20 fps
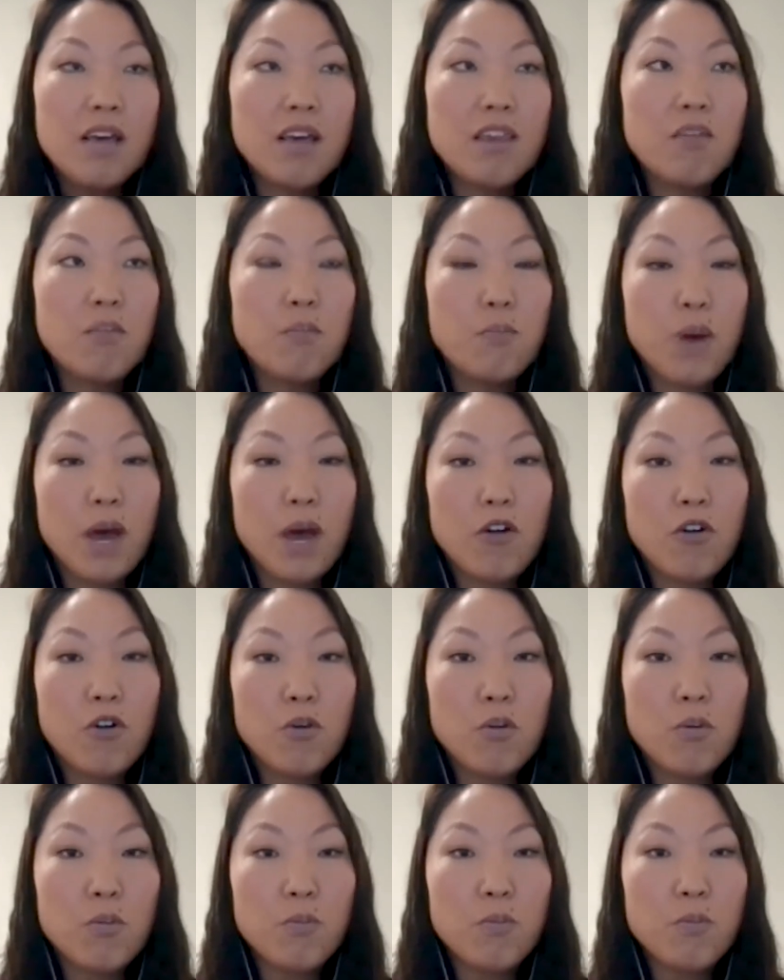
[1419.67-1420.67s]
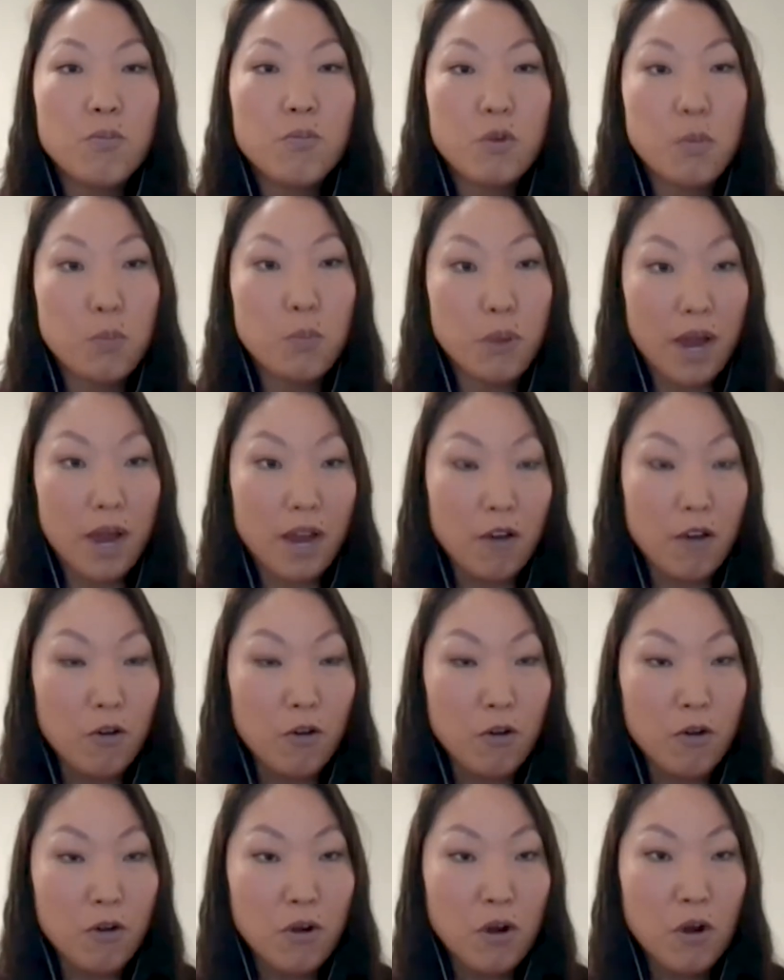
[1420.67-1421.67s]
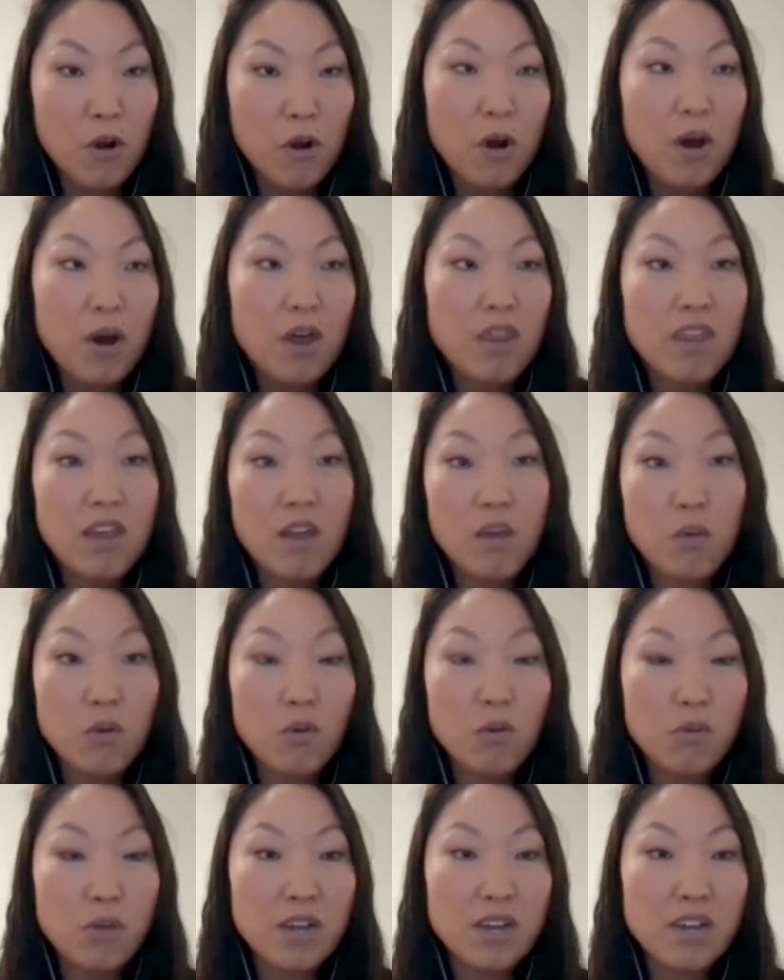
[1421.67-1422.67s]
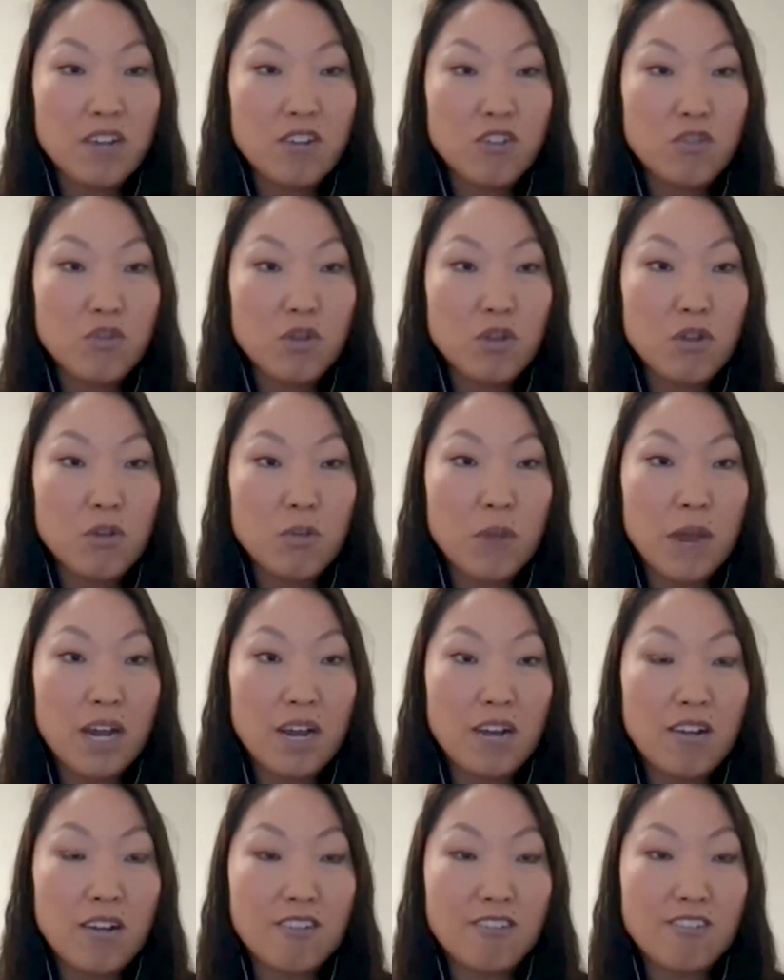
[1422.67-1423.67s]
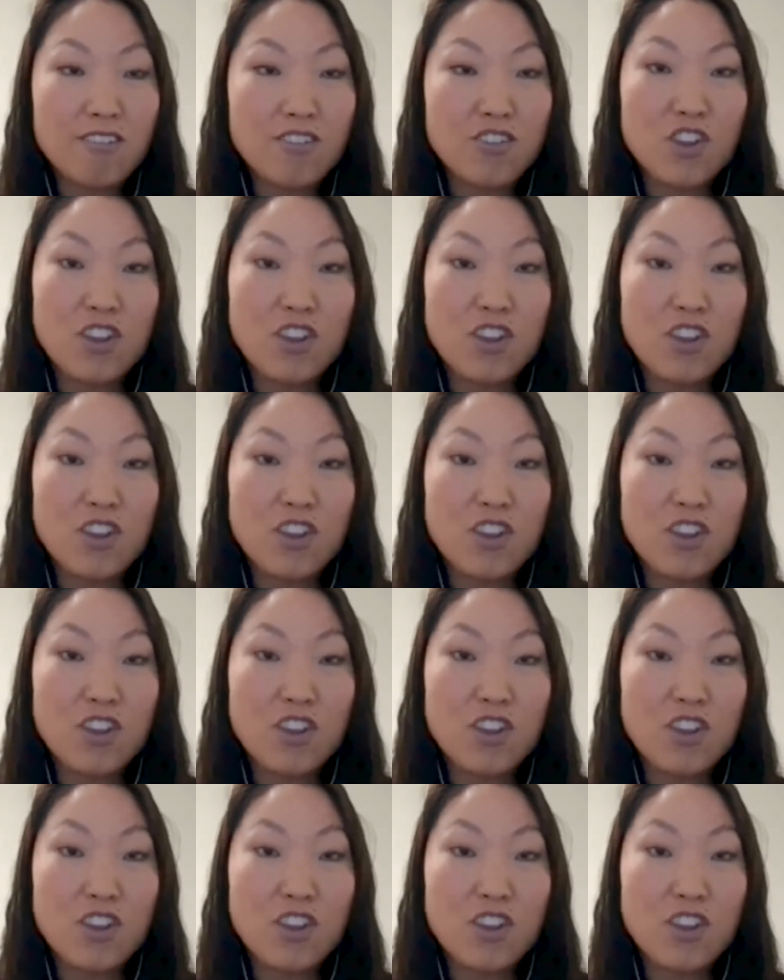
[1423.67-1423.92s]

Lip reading: the better prepared they will be to either make a decision.